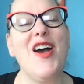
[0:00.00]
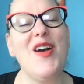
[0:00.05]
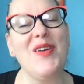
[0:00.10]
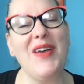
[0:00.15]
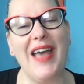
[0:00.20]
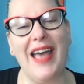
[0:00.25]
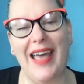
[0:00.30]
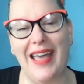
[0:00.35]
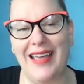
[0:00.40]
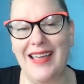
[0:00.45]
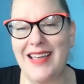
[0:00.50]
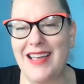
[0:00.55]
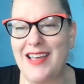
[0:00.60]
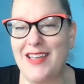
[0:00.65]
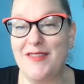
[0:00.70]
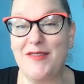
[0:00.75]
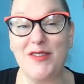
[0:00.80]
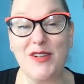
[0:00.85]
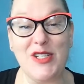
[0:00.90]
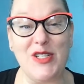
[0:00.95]
Okay.
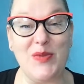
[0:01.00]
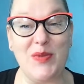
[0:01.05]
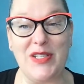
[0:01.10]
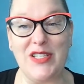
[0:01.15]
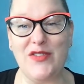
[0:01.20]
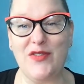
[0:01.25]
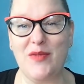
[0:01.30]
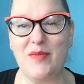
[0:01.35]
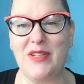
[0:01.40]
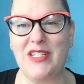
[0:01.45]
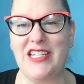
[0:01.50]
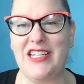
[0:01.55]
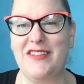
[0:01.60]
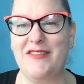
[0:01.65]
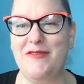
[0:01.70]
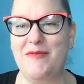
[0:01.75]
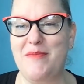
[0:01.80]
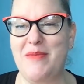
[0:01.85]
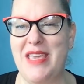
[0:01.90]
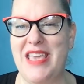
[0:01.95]
First one's from
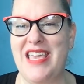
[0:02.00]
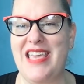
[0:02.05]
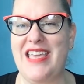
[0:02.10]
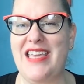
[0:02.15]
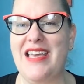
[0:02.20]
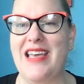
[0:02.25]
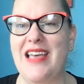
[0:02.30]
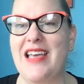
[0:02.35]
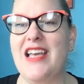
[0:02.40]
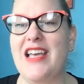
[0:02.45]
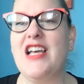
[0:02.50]
Tiff B.